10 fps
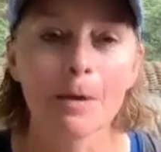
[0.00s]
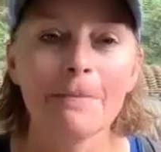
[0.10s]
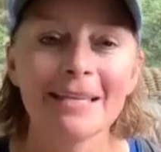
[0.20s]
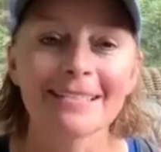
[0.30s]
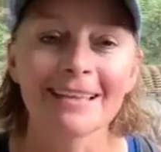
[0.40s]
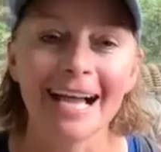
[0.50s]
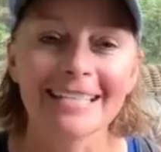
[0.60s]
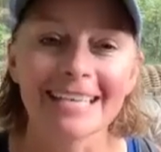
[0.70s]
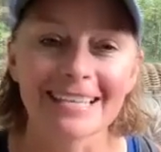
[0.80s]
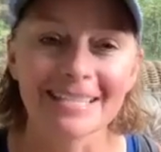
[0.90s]
it means a lot
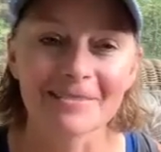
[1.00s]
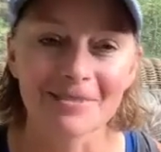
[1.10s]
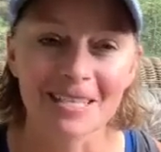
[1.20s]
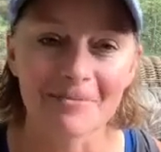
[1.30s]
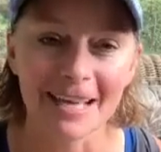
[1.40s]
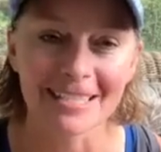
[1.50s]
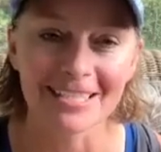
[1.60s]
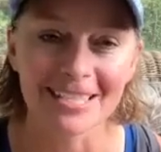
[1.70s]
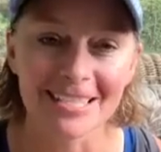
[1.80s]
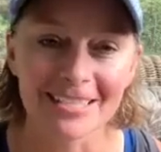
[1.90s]
to get these
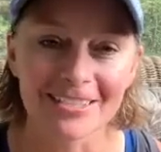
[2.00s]
messages too.